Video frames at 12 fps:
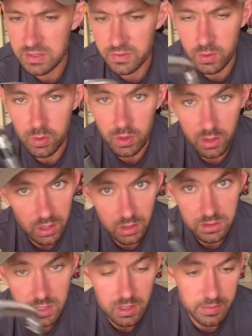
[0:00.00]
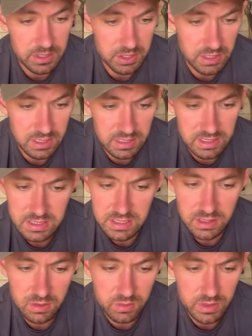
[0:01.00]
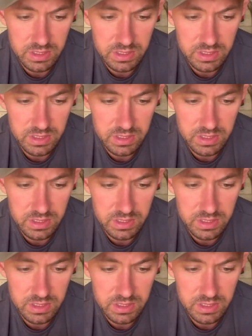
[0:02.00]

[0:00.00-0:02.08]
for quite a long time actually, and it's still